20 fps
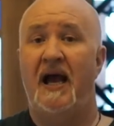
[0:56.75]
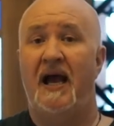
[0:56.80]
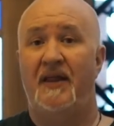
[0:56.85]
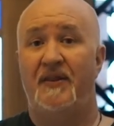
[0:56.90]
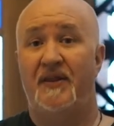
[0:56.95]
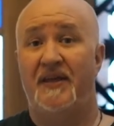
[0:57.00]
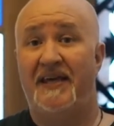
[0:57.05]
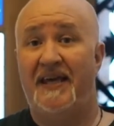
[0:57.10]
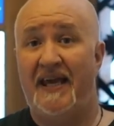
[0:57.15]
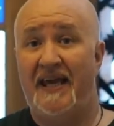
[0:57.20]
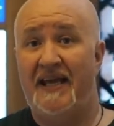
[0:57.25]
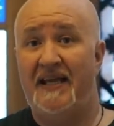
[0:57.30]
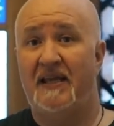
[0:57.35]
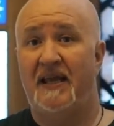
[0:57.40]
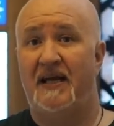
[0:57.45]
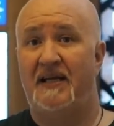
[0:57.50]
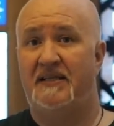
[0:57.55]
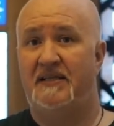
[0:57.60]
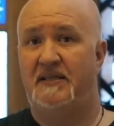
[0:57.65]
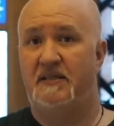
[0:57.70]
And the key
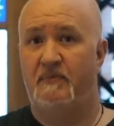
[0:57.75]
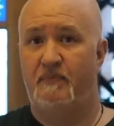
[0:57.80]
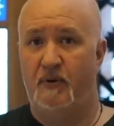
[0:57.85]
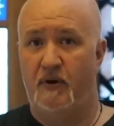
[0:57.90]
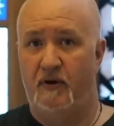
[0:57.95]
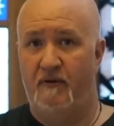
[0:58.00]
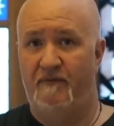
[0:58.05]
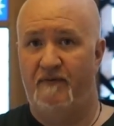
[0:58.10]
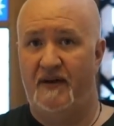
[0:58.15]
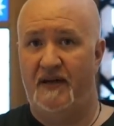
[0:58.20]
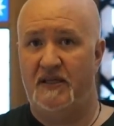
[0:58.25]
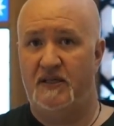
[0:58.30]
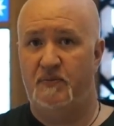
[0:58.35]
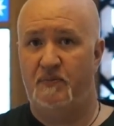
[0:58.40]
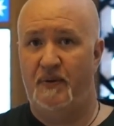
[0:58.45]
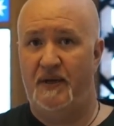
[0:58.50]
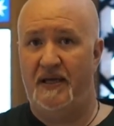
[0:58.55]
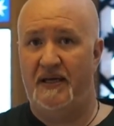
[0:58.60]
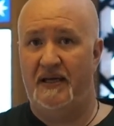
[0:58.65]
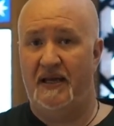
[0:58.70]
light is a birthday
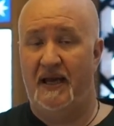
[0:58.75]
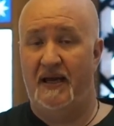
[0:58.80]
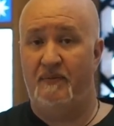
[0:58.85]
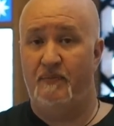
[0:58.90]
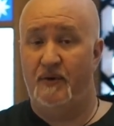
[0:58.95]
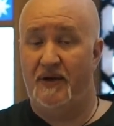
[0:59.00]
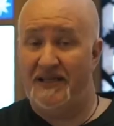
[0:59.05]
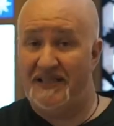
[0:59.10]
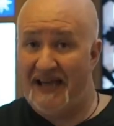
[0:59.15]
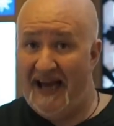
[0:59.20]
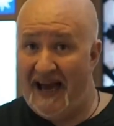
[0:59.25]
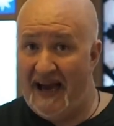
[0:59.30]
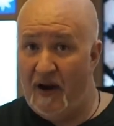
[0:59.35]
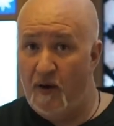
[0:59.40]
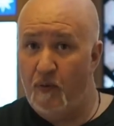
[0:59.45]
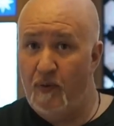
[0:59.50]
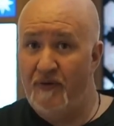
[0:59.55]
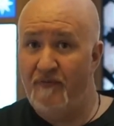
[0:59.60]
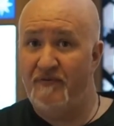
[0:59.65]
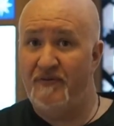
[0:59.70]
speed light, but it's
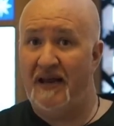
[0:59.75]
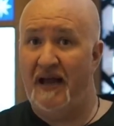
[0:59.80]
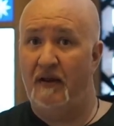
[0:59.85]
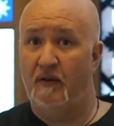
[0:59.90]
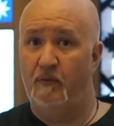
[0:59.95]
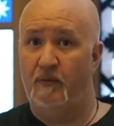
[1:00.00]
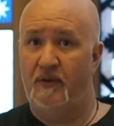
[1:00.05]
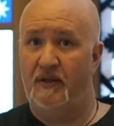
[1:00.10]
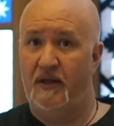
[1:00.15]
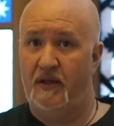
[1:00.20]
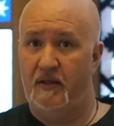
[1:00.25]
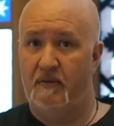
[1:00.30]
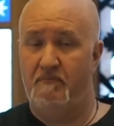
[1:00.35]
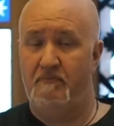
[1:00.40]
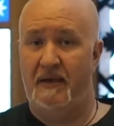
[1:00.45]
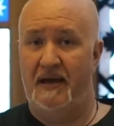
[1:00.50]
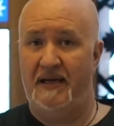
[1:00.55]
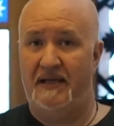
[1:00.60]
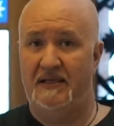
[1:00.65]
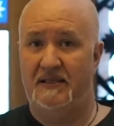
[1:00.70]
how we've dealt with it that
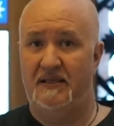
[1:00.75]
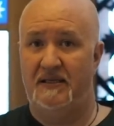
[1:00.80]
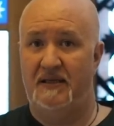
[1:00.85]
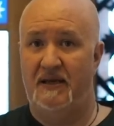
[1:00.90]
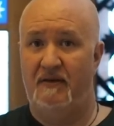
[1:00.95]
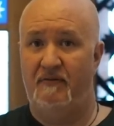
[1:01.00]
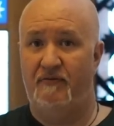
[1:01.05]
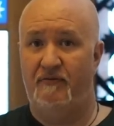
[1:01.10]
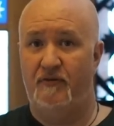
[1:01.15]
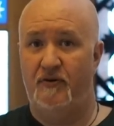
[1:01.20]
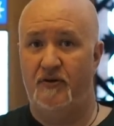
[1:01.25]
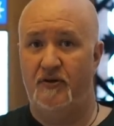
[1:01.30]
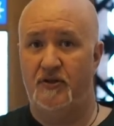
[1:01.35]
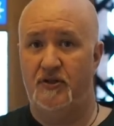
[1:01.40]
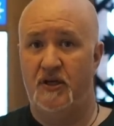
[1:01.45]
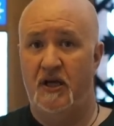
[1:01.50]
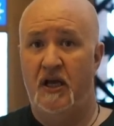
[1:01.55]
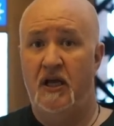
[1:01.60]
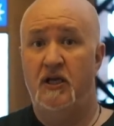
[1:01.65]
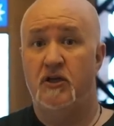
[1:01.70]
makes the
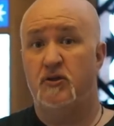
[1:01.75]
difference.